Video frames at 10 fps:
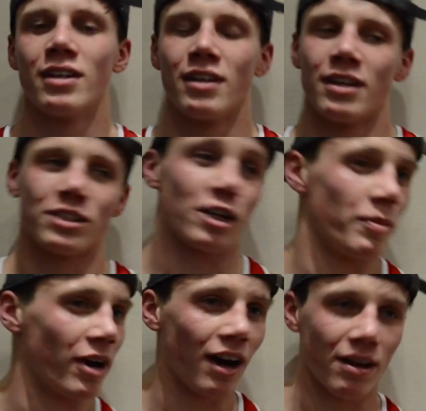It's going to be a
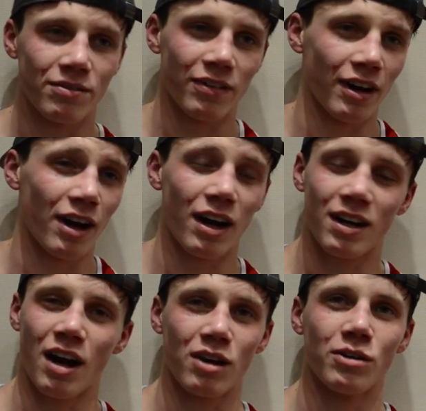hard fight. I
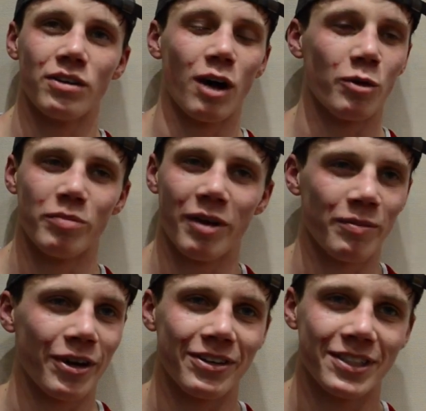can't call it. I wouldn't bet
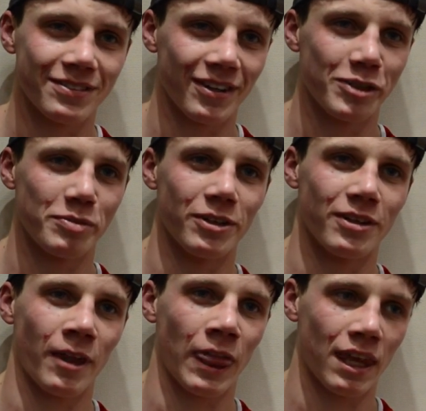money on this fight, but
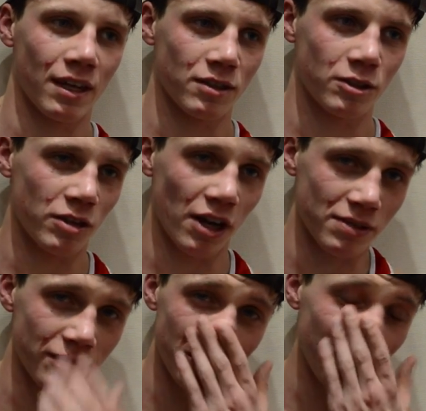Tyson
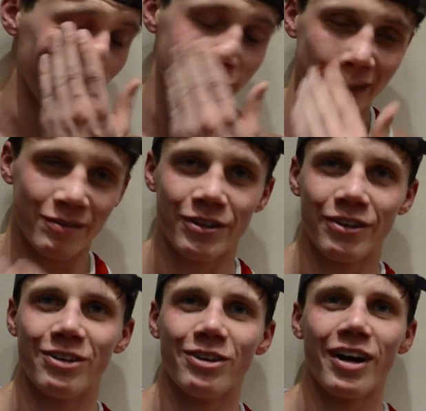Fury, I'm Team Fury
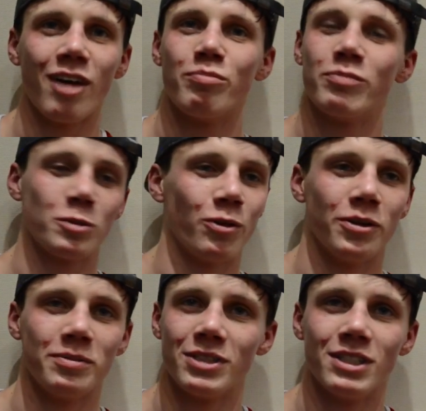all the way. I've supported
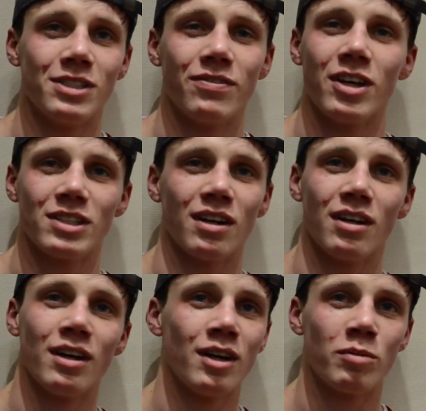him since his first
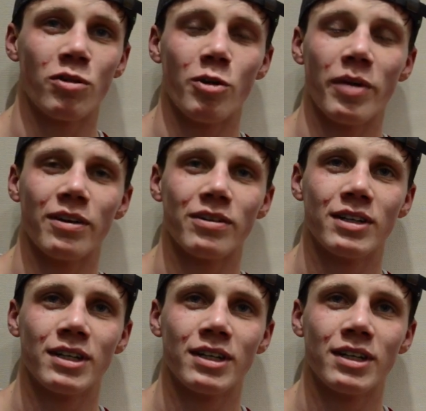pro bout.